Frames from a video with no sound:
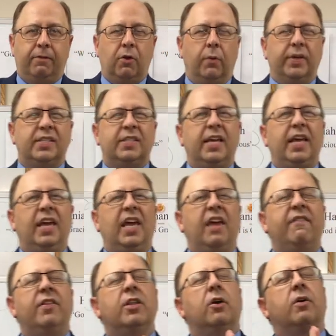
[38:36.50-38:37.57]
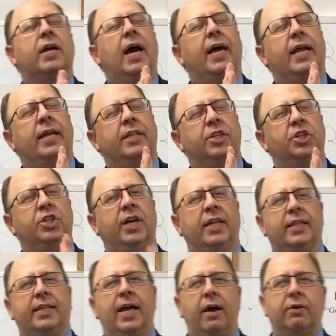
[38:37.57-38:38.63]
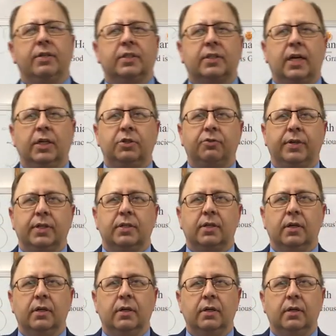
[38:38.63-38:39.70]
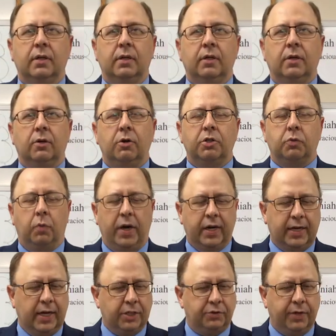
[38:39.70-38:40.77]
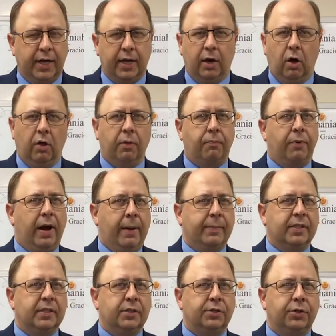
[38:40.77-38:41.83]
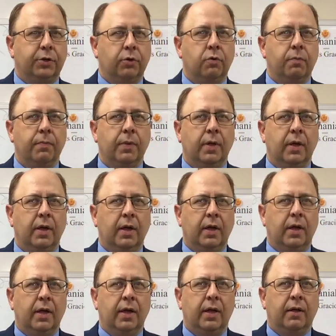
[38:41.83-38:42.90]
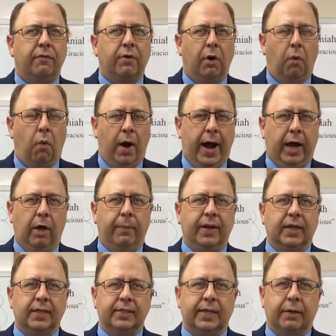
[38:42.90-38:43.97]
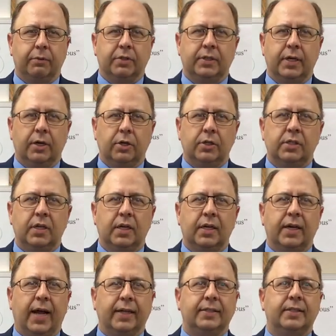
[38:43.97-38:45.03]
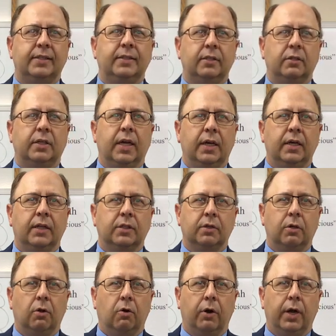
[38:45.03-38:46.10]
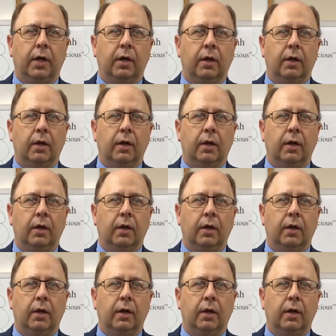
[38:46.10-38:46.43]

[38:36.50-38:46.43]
so we see, even though God had to shut down his countries, there's one country he had all the promises to for a while because they were sinners, God's still getting his glory.